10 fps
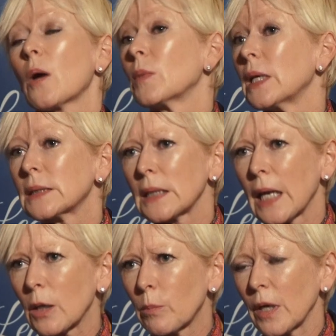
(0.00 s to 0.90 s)
companies
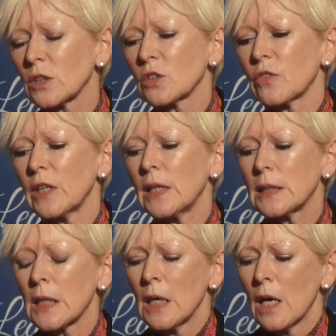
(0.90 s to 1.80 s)
like
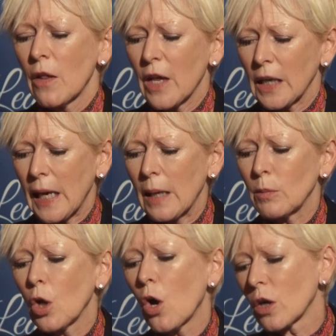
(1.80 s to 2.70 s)
BuzzFeed that came
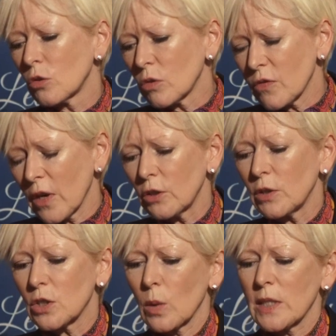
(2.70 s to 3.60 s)
along and
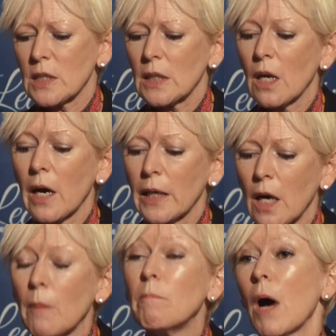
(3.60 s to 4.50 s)
Refinery29
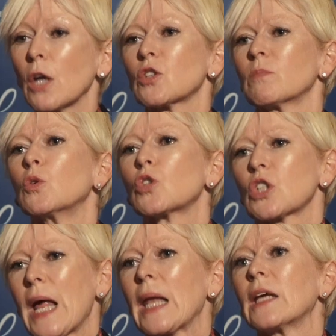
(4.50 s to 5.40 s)
are much more
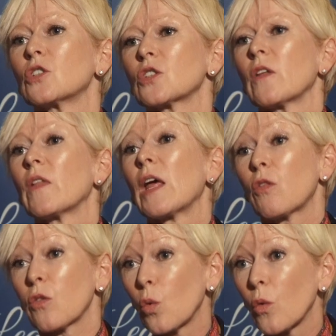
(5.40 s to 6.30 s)
challenged than they
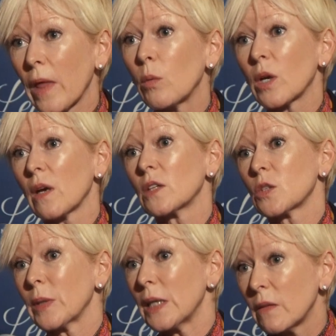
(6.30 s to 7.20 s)
thought they were going
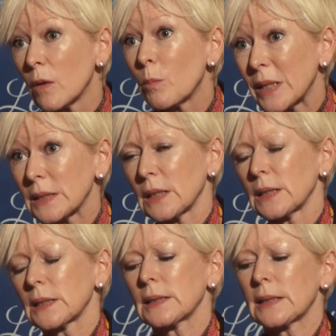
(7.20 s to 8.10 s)
to be in the
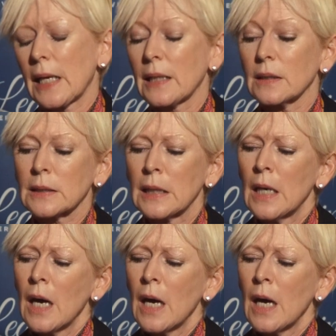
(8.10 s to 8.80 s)
business sense.